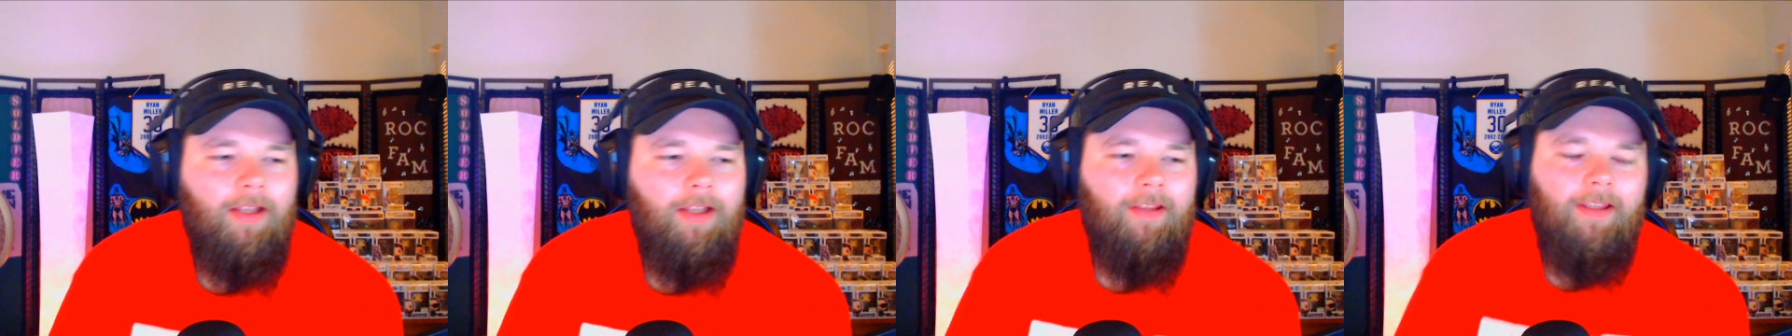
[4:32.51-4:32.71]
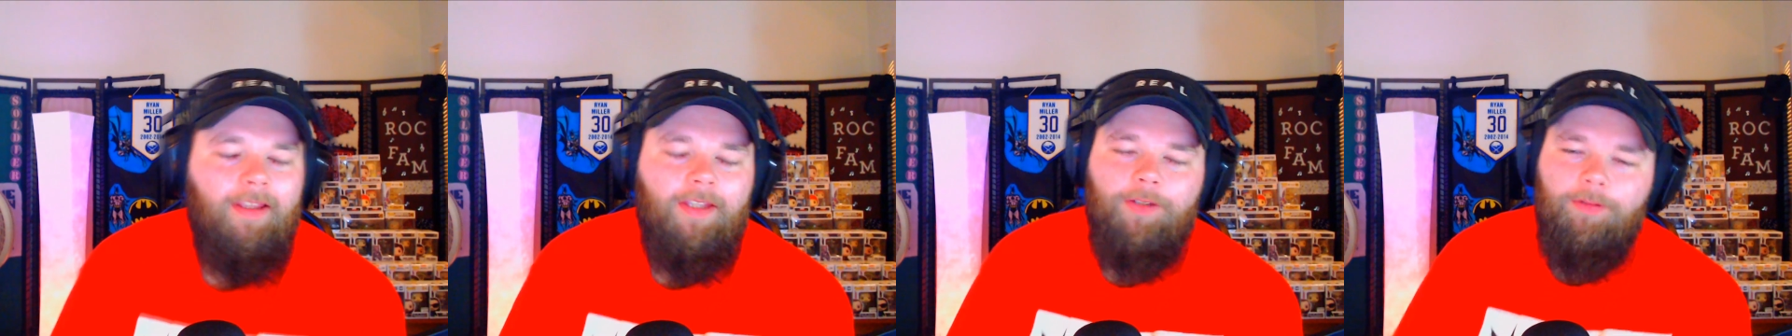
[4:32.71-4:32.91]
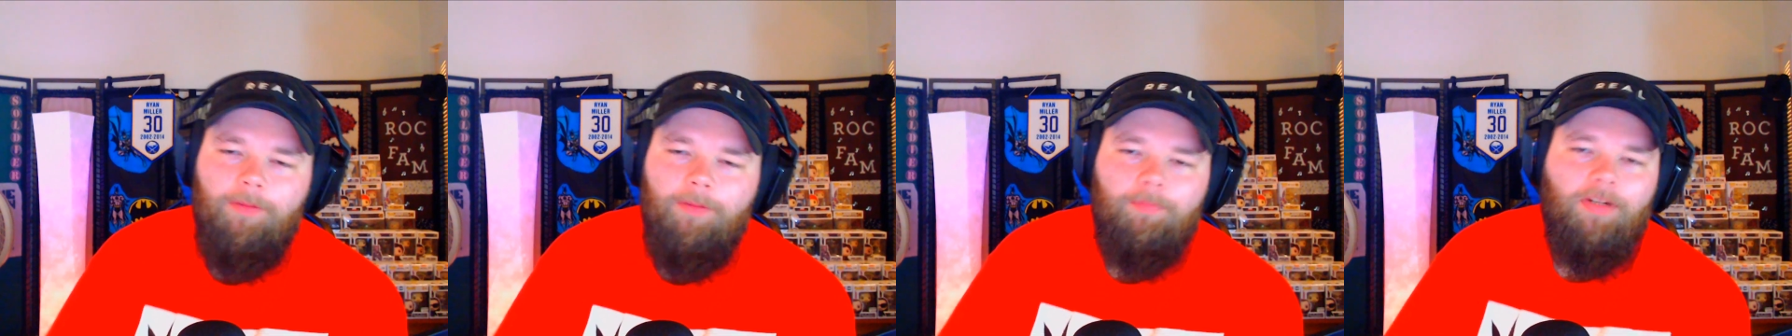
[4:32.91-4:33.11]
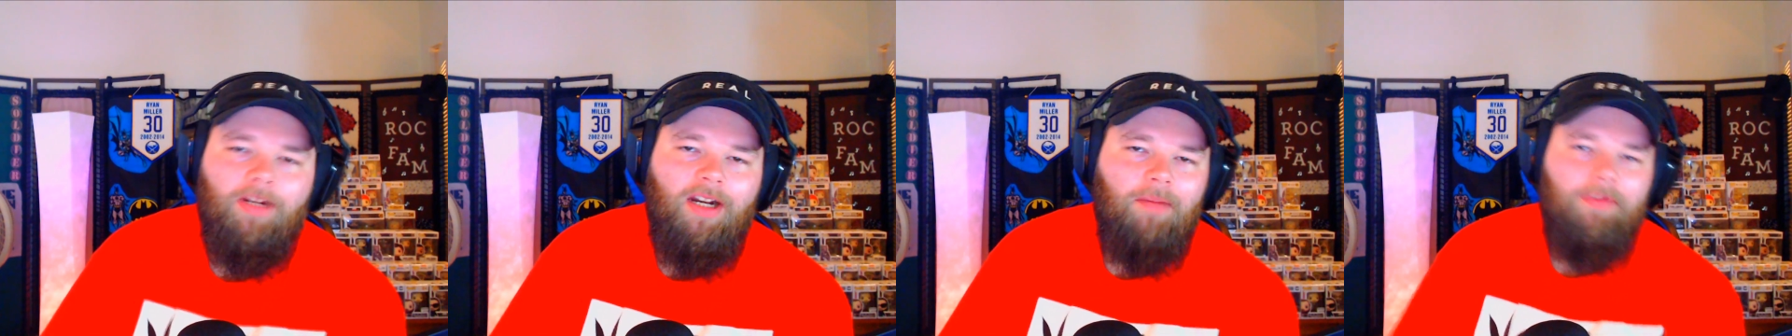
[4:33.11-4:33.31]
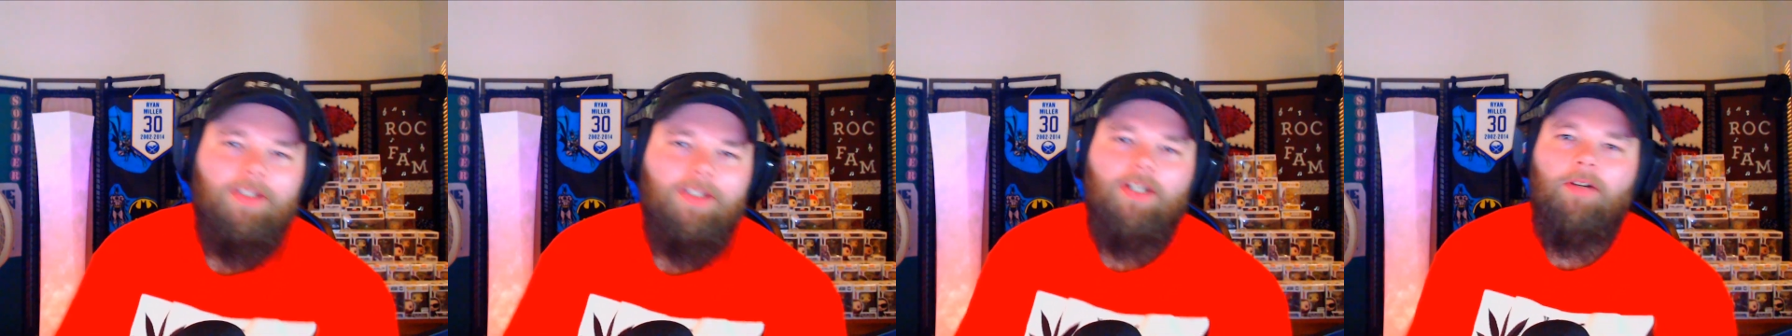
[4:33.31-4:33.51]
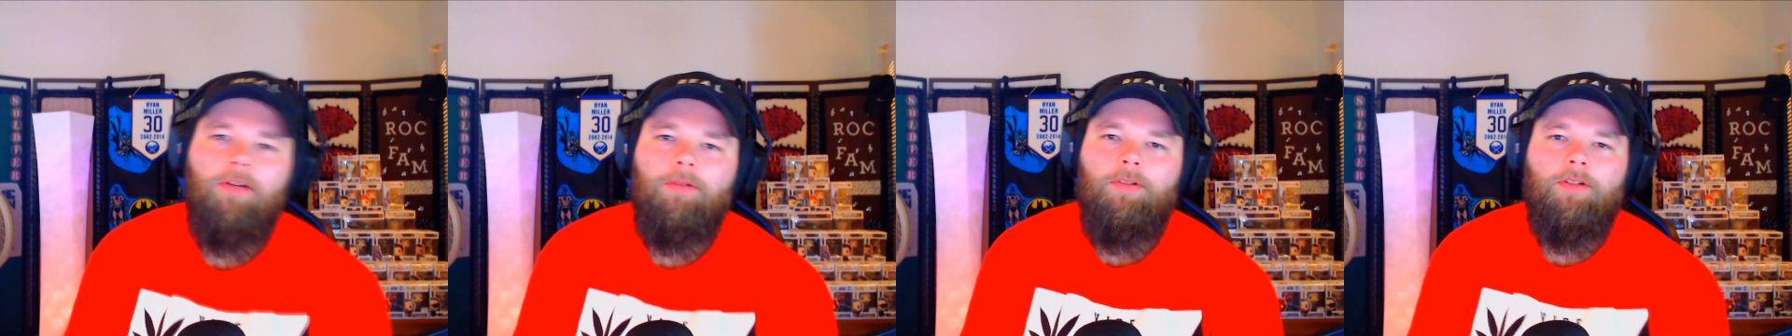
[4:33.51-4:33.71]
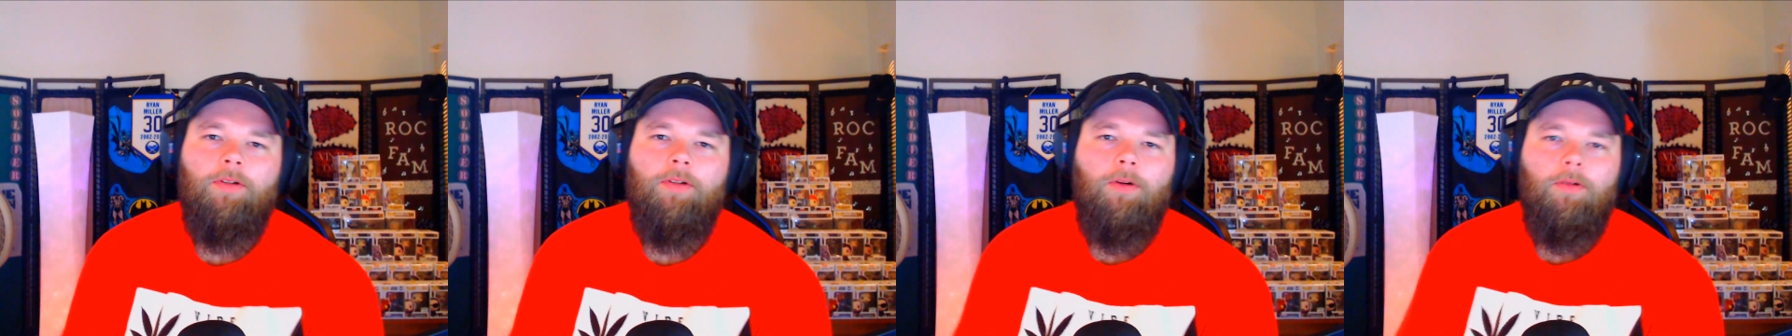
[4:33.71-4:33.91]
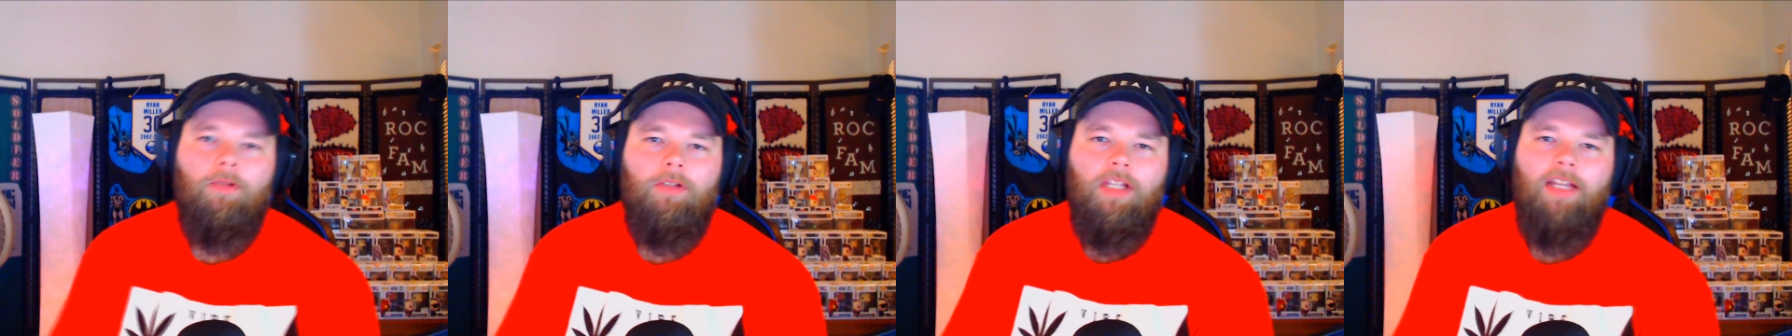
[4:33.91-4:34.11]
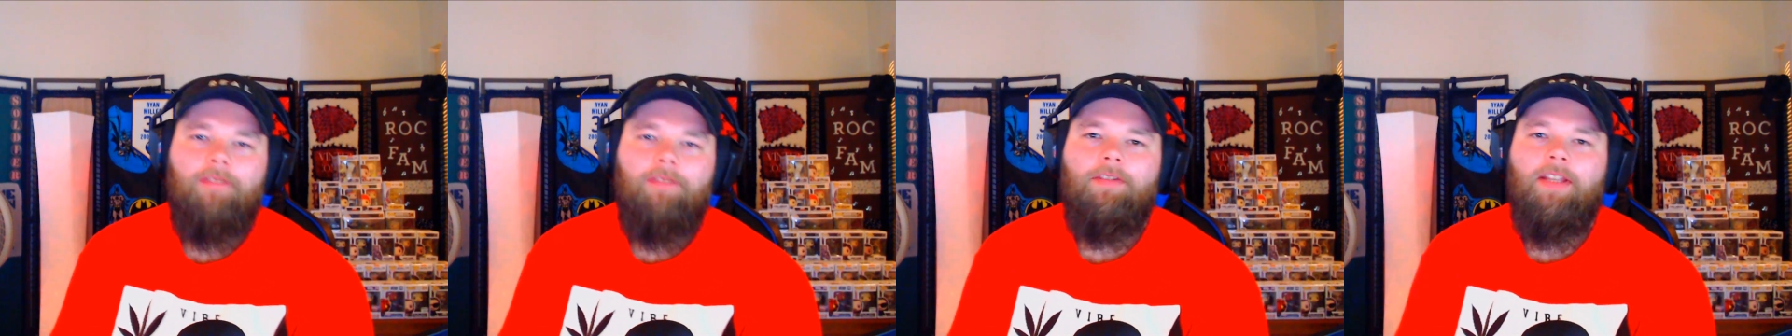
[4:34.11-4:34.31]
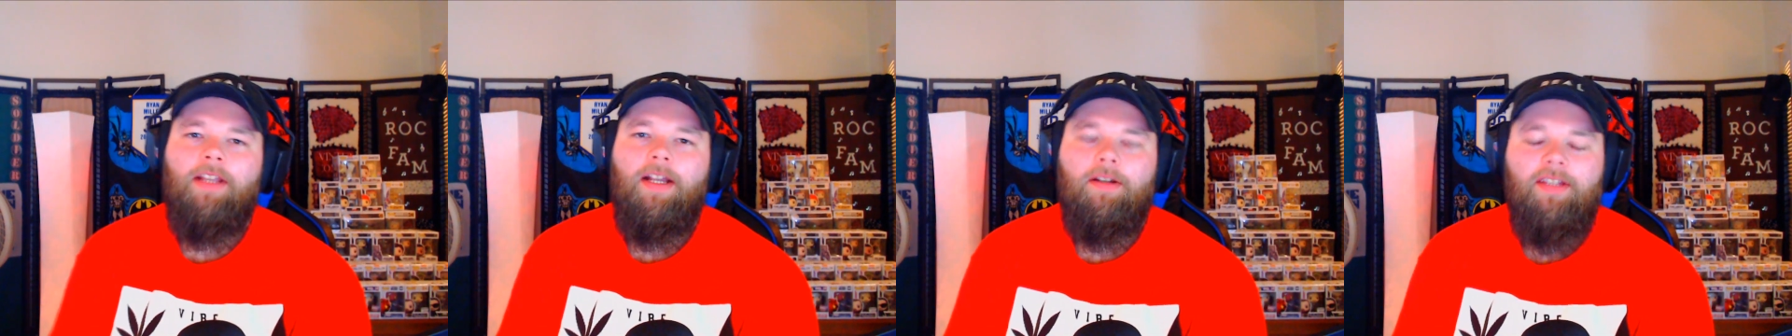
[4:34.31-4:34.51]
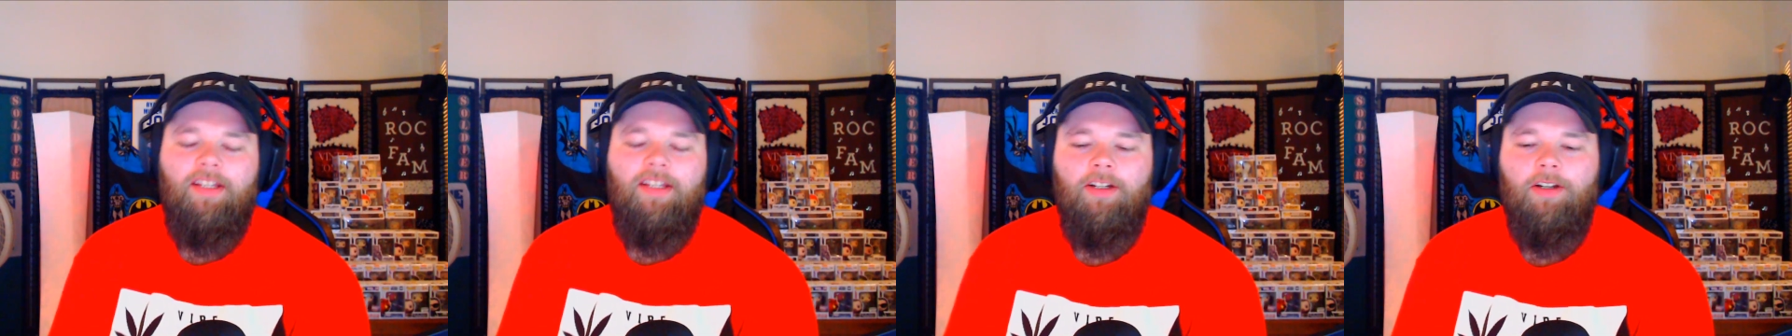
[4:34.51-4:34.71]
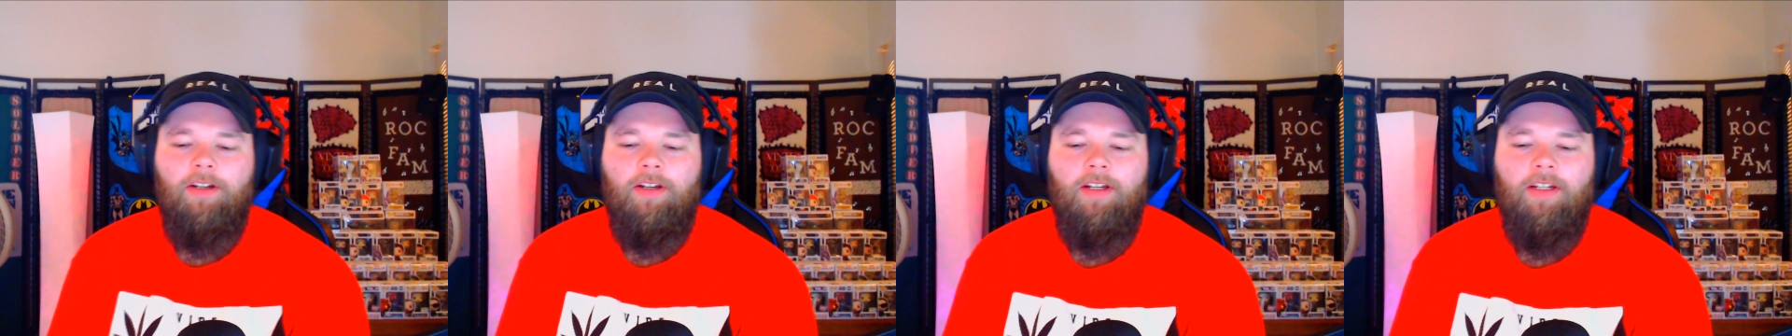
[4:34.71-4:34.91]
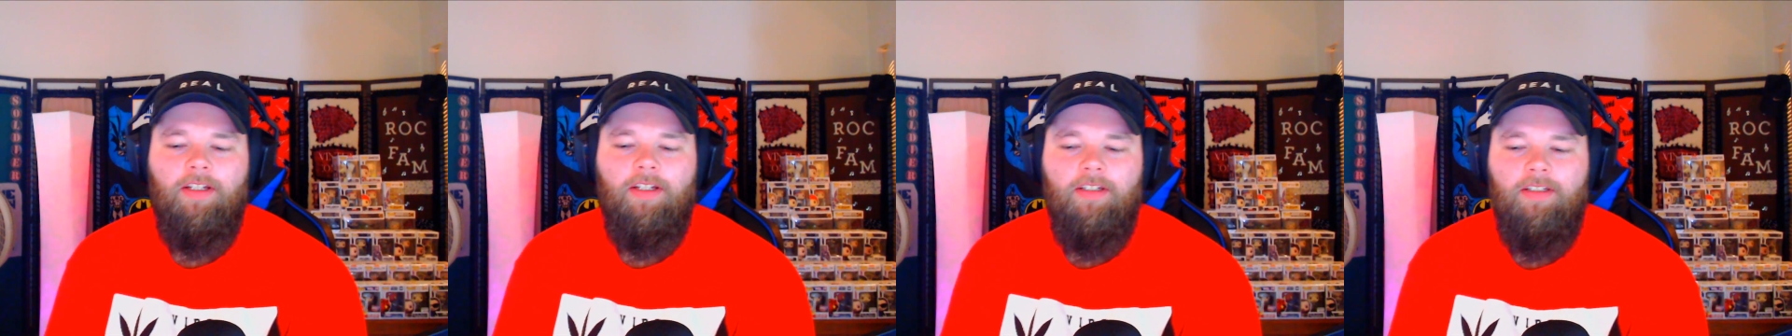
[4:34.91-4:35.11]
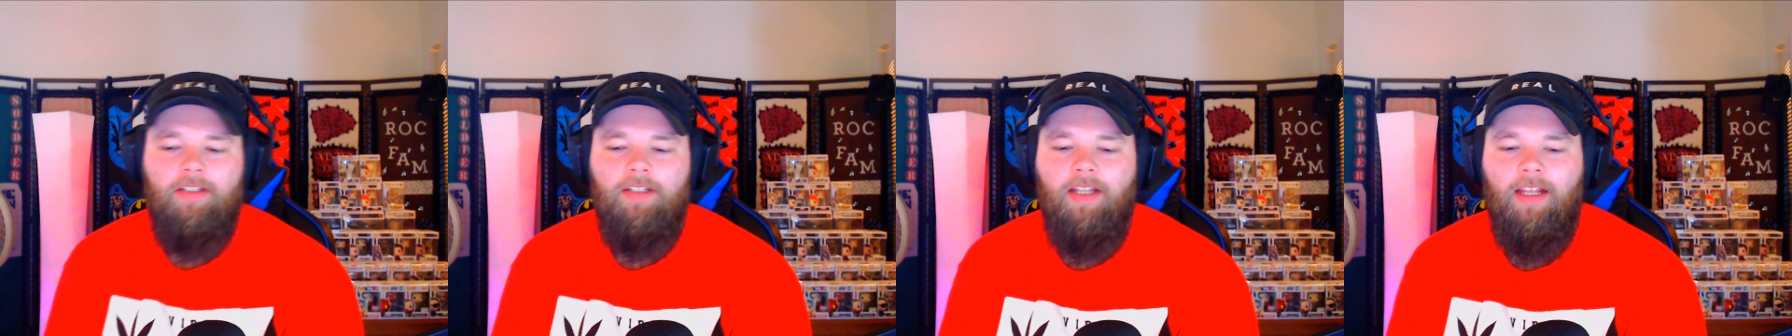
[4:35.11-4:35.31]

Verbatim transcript: that you could probably go your whole life without hearing,